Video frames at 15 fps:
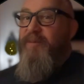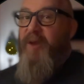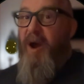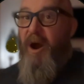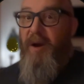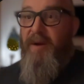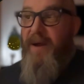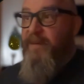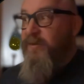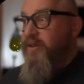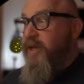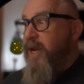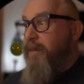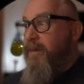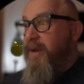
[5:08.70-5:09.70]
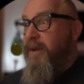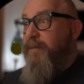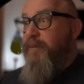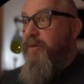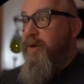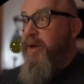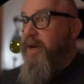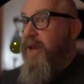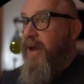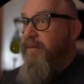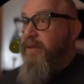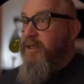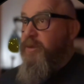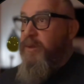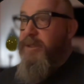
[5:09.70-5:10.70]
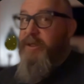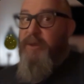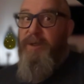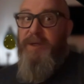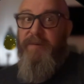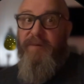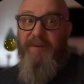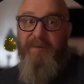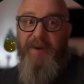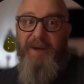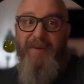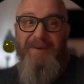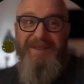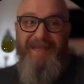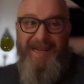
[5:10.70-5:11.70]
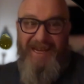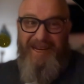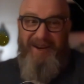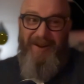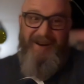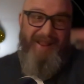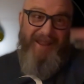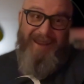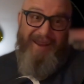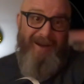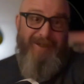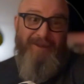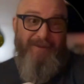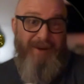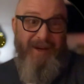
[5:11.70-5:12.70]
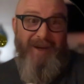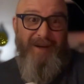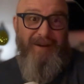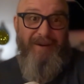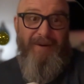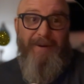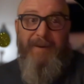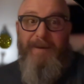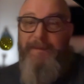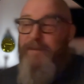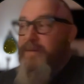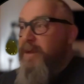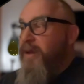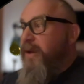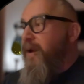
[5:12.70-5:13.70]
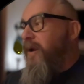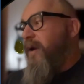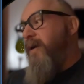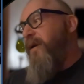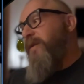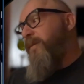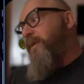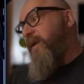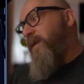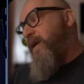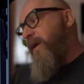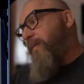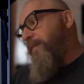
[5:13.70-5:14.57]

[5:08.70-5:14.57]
RF jamming, they're going to have to switch to a different frequency, go to like X-ray or something like that.